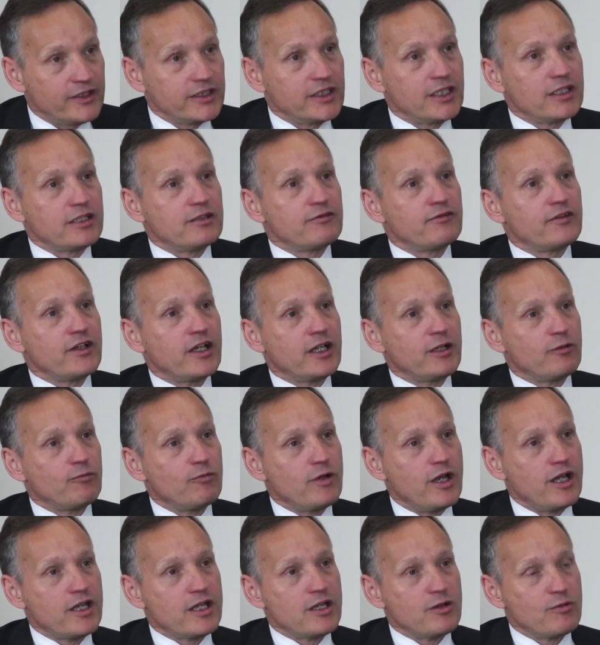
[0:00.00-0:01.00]
identifying
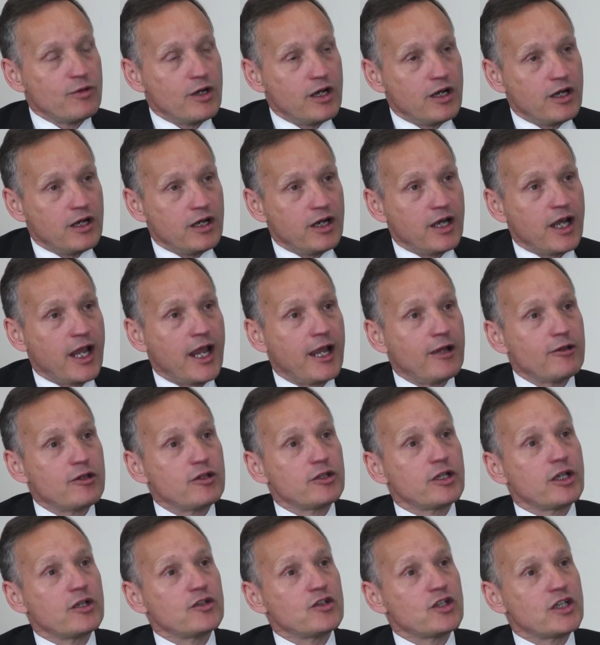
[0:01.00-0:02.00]
where you are, how
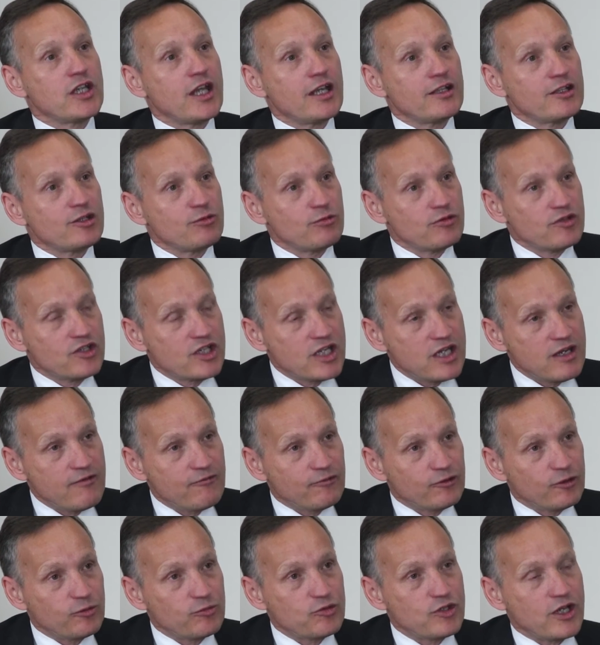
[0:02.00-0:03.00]
you're going to get to
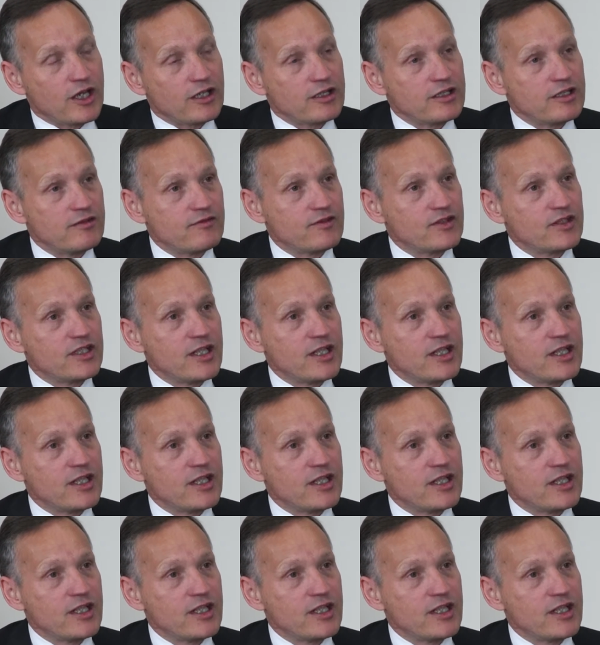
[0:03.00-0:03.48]
achieve your objectives,